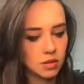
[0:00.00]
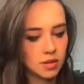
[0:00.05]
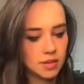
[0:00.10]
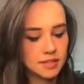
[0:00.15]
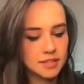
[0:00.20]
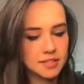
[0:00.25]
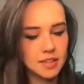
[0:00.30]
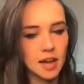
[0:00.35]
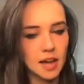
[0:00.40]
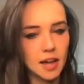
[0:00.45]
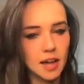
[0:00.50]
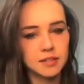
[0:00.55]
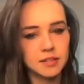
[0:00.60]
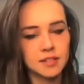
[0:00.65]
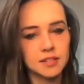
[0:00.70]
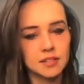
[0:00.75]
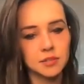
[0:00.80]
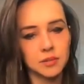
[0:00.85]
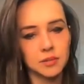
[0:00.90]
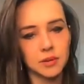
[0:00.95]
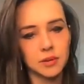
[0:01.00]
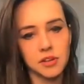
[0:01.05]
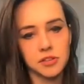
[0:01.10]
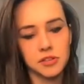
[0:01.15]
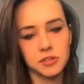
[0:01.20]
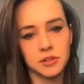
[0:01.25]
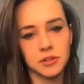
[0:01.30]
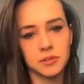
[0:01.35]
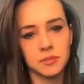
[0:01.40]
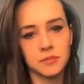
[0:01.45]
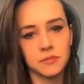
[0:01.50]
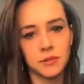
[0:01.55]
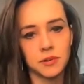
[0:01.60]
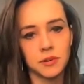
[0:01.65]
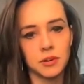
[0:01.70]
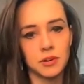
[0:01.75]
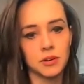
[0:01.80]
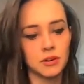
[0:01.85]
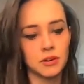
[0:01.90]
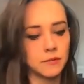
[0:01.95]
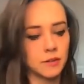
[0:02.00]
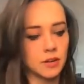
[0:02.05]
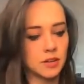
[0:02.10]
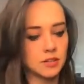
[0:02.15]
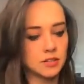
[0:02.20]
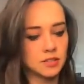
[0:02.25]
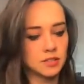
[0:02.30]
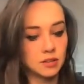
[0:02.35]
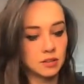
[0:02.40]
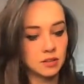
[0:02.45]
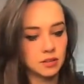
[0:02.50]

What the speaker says: sad situation for all of us.